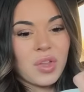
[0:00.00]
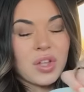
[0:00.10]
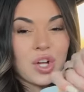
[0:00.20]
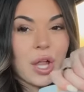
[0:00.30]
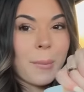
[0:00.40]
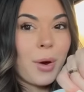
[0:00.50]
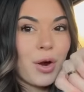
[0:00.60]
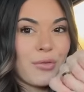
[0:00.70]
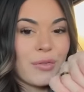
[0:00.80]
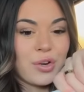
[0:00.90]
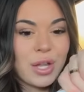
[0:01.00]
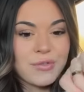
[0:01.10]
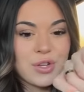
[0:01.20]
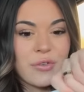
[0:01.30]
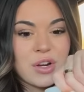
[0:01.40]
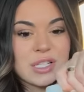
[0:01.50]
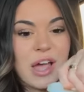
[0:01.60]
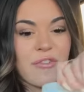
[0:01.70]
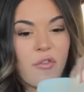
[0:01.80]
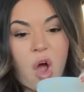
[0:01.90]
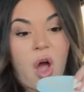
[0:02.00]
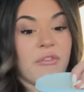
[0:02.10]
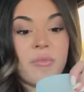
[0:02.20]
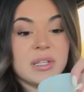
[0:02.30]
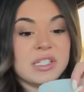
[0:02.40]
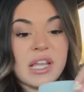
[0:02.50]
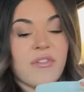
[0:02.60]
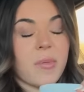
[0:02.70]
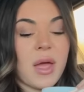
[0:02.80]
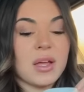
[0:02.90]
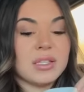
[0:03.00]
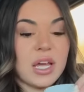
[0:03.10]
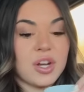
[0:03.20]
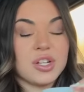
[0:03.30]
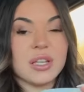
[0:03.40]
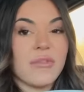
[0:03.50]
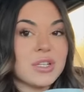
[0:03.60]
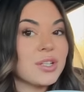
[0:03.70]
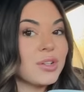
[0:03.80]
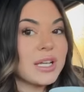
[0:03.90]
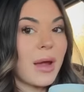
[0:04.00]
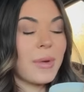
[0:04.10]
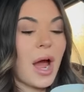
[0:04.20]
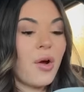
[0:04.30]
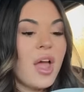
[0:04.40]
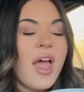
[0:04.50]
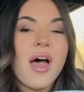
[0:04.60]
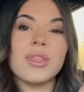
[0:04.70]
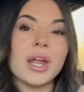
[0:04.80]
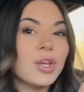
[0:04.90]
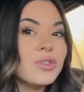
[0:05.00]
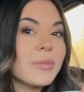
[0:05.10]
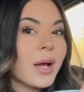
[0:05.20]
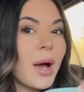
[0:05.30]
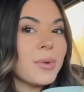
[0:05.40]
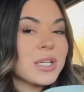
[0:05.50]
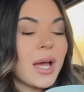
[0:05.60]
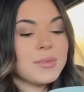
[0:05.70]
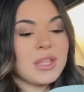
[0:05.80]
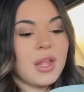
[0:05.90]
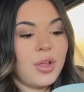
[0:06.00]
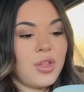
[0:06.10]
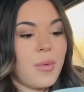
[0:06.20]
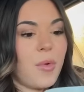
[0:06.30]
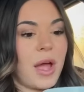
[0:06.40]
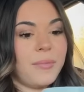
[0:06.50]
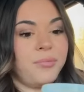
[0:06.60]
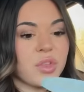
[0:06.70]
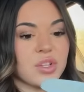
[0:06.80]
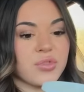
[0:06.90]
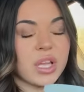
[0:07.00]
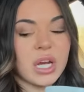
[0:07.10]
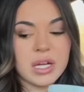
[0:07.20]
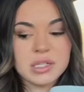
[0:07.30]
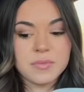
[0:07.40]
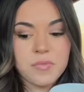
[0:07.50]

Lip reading: They're like perfect for leftovers. I've been saving my containers every single time now. And then I use them a couple times and then I'll throw them away. It's really nice.